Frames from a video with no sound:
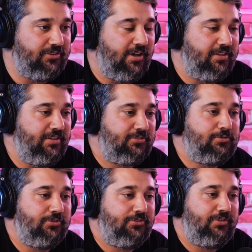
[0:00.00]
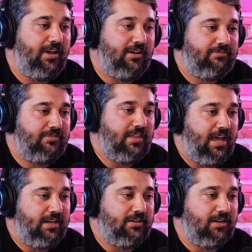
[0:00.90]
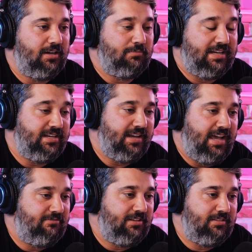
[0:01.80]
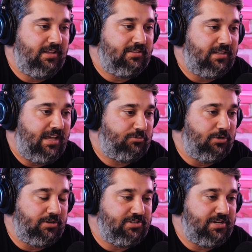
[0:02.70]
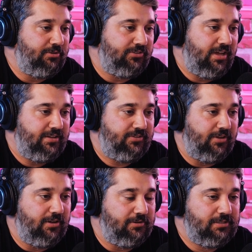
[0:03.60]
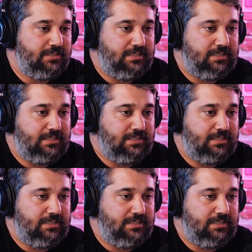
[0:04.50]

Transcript: all this cool stuff that I didn't have at the last brokerage I was at. So